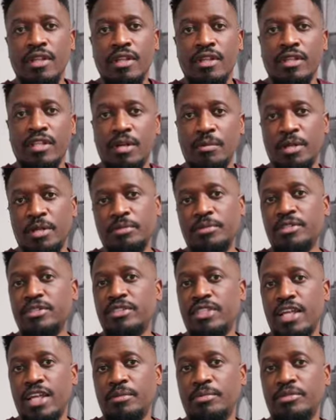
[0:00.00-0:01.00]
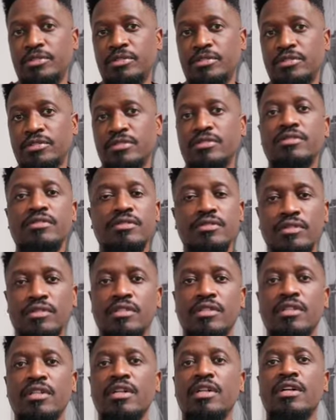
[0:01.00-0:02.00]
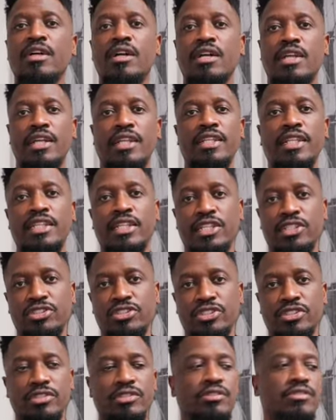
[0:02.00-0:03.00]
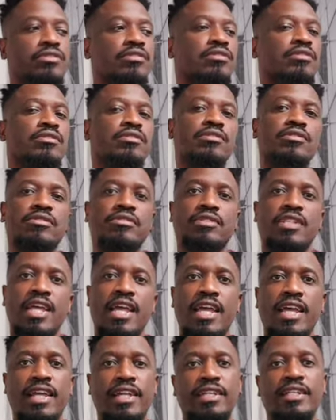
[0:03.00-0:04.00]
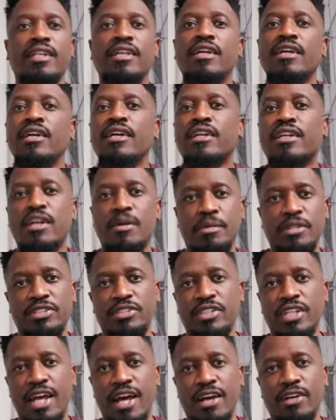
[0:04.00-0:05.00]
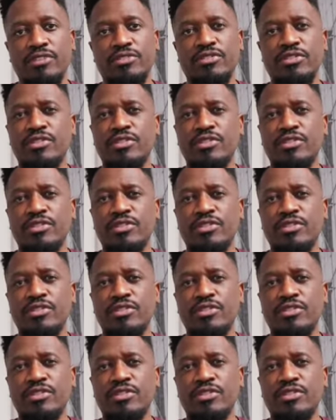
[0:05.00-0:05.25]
coming up the steps, in the kitchen, and coming to the house.